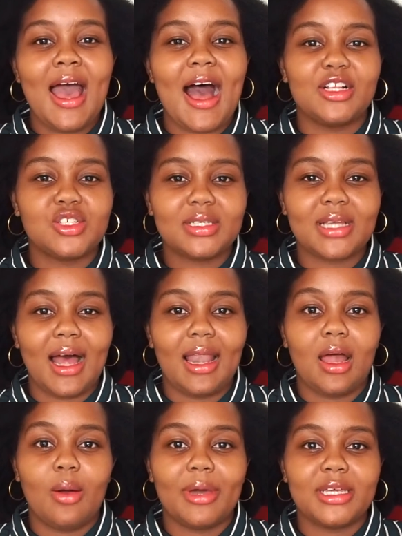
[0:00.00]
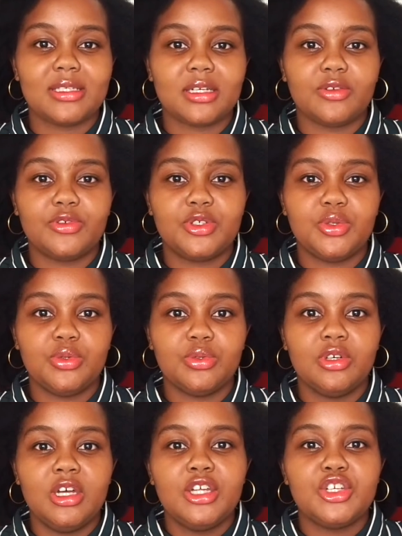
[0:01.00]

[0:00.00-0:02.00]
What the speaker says: I'll just allow myself to